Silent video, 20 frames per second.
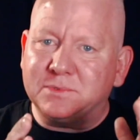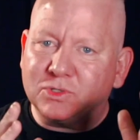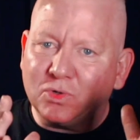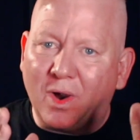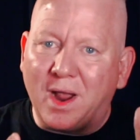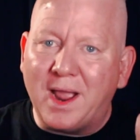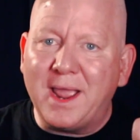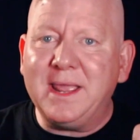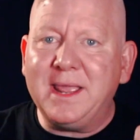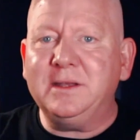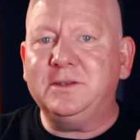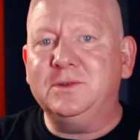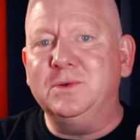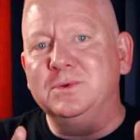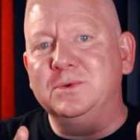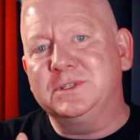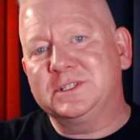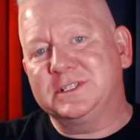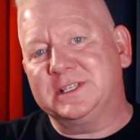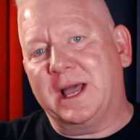trying to
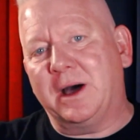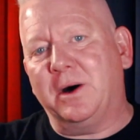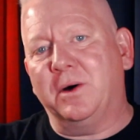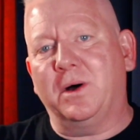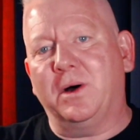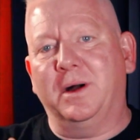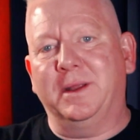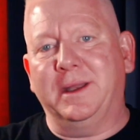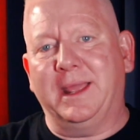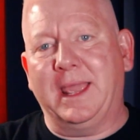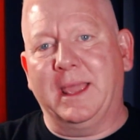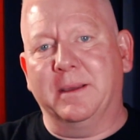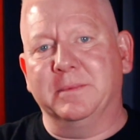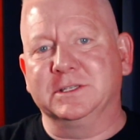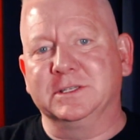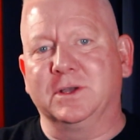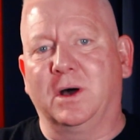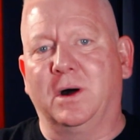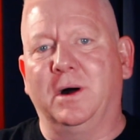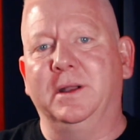sell on
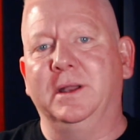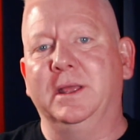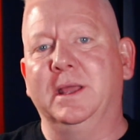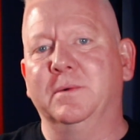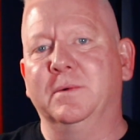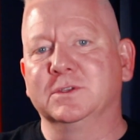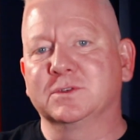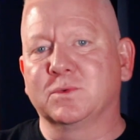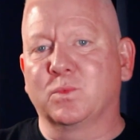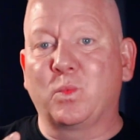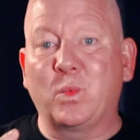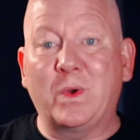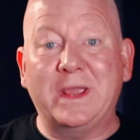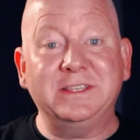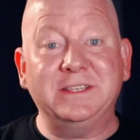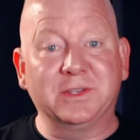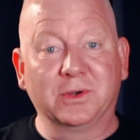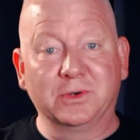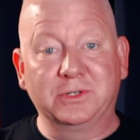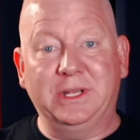Amazon and was
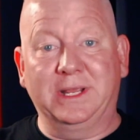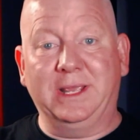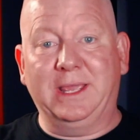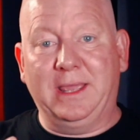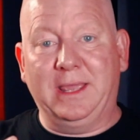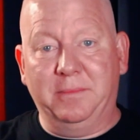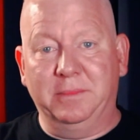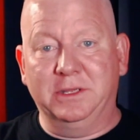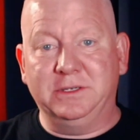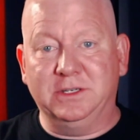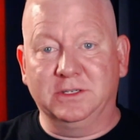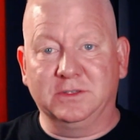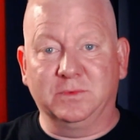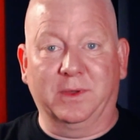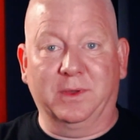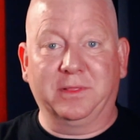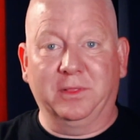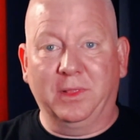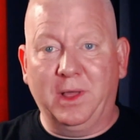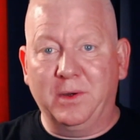researching images
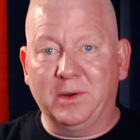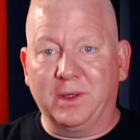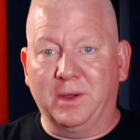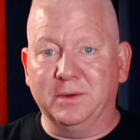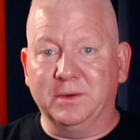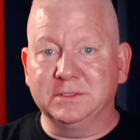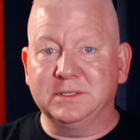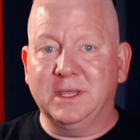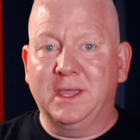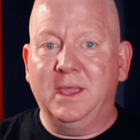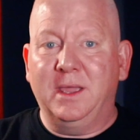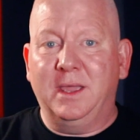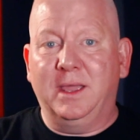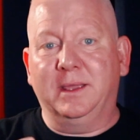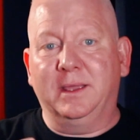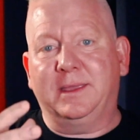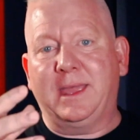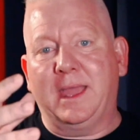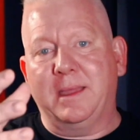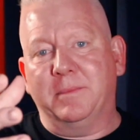with logos
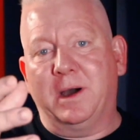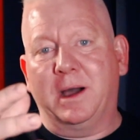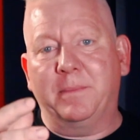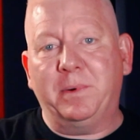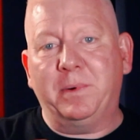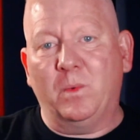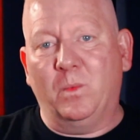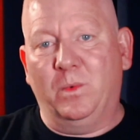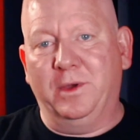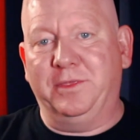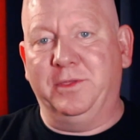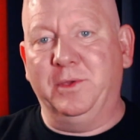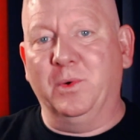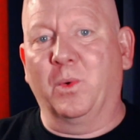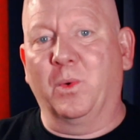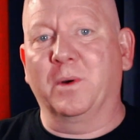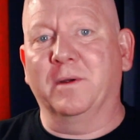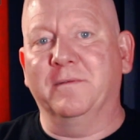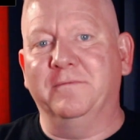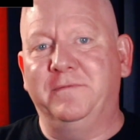and came up with
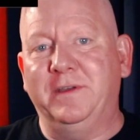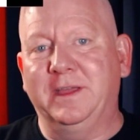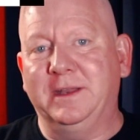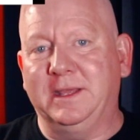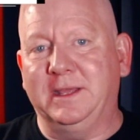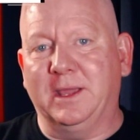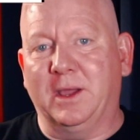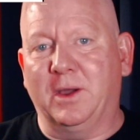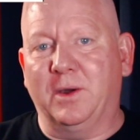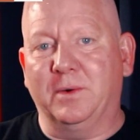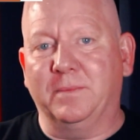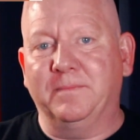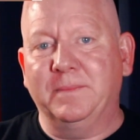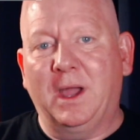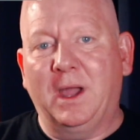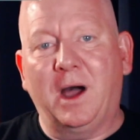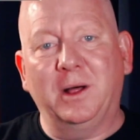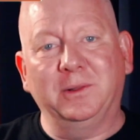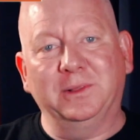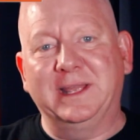your video."
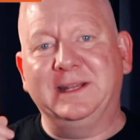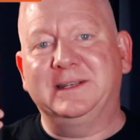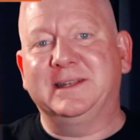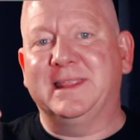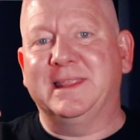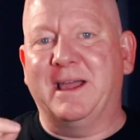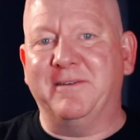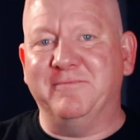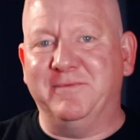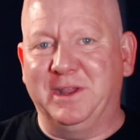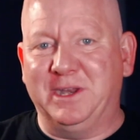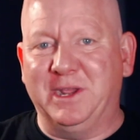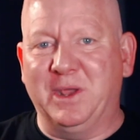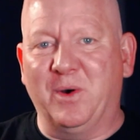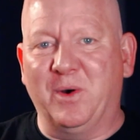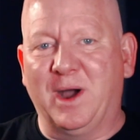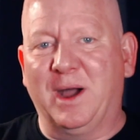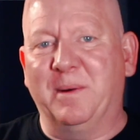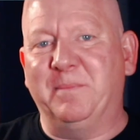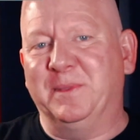I'll link to that video
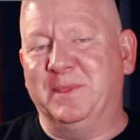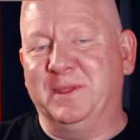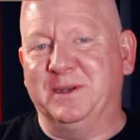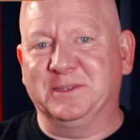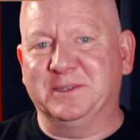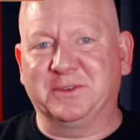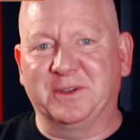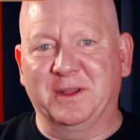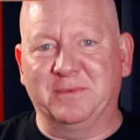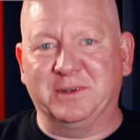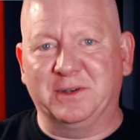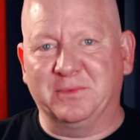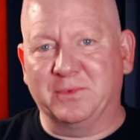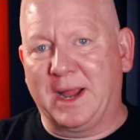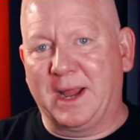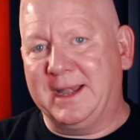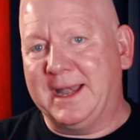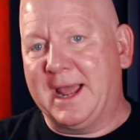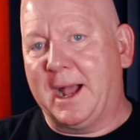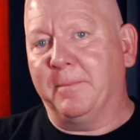up in the description
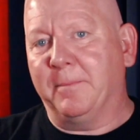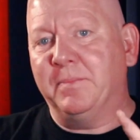right now.